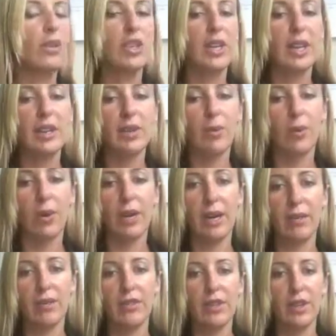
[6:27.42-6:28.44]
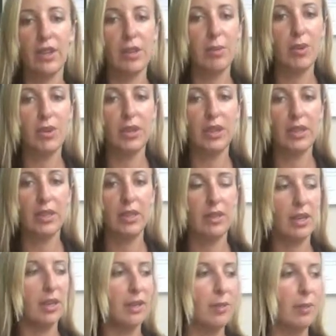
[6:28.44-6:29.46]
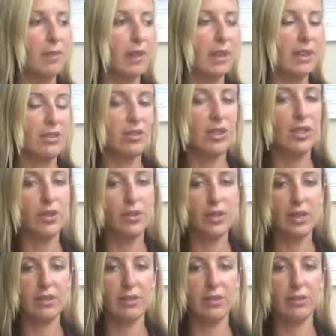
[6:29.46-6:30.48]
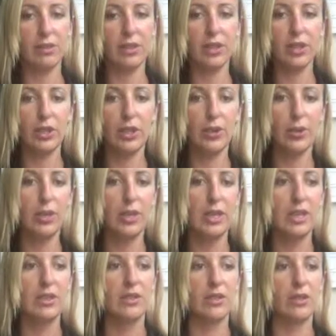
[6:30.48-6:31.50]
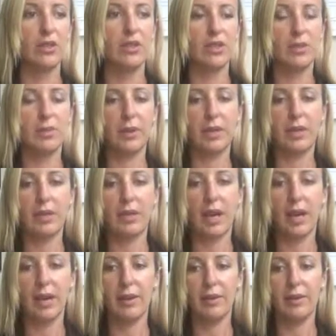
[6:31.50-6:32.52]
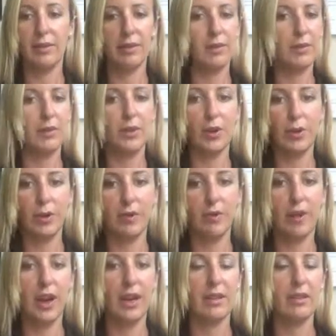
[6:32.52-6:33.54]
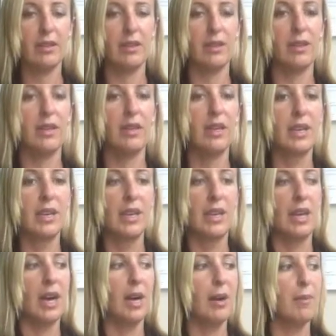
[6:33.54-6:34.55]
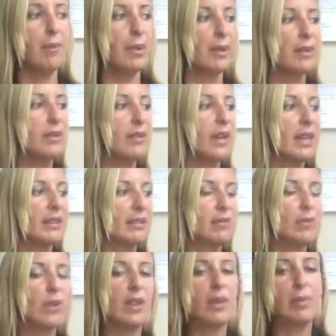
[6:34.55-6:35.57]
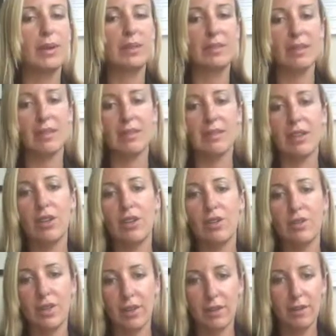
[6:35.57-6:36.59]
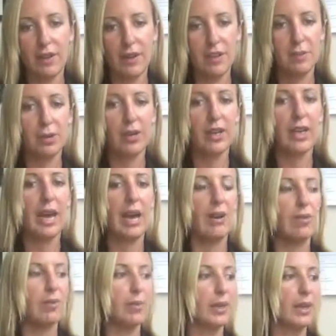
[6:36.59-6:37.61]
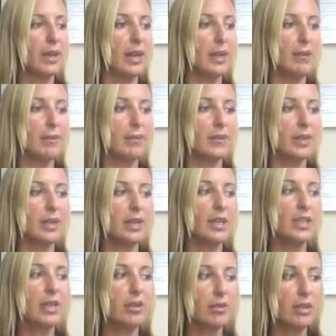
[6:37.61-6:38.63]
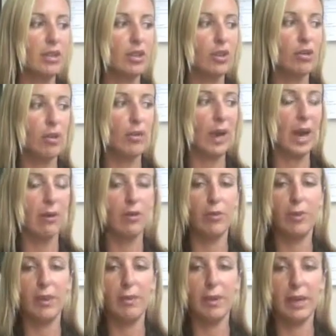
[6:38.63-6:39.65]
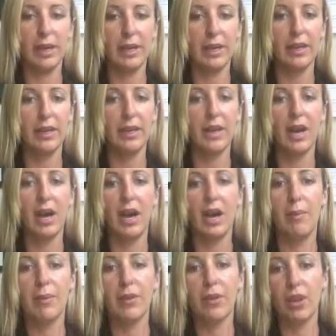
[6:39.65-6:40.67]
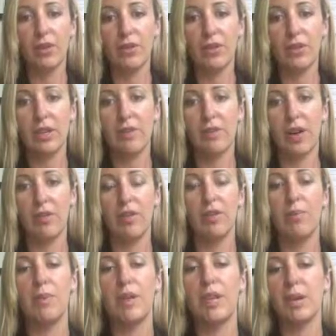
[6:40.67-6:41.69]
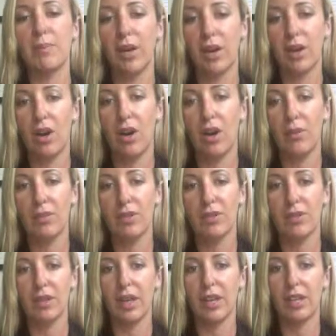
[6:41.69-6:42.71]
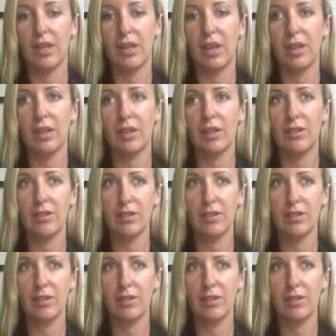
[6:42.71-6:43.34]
getting the word out to the community a little bit faster. I know you guys are really new, so it's just been kind of going fast, and but that's one of the biggest things. I know you've done the Facebook account, but continuing to grow that will be big. You can also get involved with meetup.com. There's a lot of